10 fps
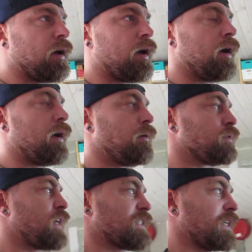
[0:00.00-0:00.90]

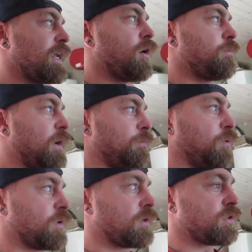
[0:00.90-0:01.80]
Test it out by
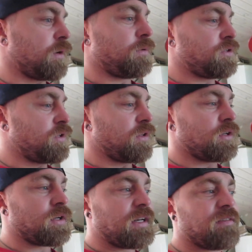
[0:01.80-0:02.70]
putting it on top of each other.
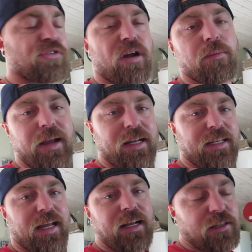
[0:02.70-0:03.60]
You can even try and make a
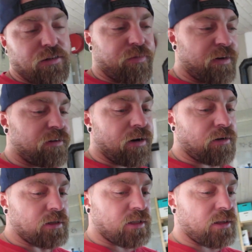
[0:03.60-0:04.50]
deck to figure out
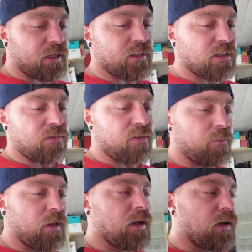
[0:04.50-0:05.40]
the thickness of
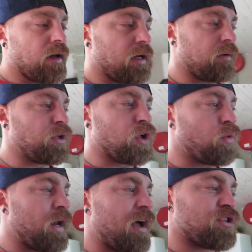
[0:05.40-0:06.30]
them. You don't
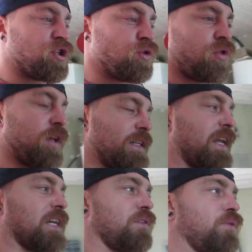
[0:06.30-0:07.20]
want to have too thick
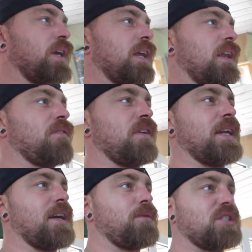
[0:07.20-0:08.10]
decks. If you get like
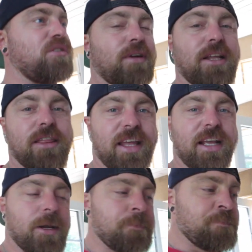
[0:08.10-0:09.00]
veneer, which is really
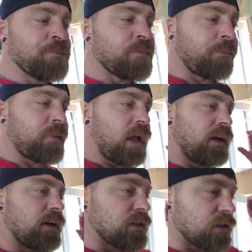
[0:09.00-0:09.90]
thick,
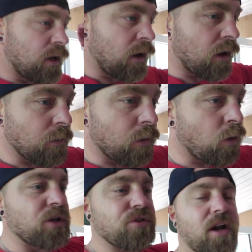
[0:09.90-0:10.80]

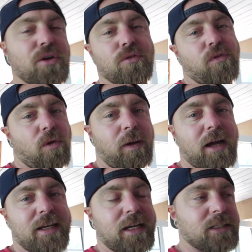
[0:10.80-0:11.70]
only try and do
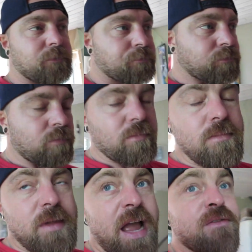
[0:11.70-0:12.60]
4-ply decks.
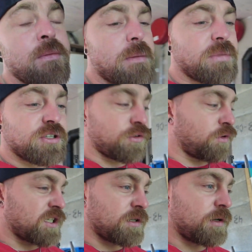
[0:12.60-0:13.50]
And remember to
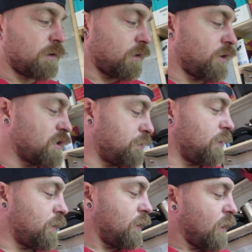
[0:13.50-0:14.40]

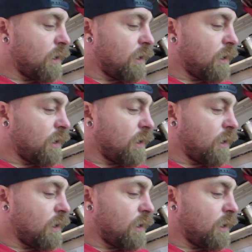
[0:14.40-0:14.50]
cross-ply.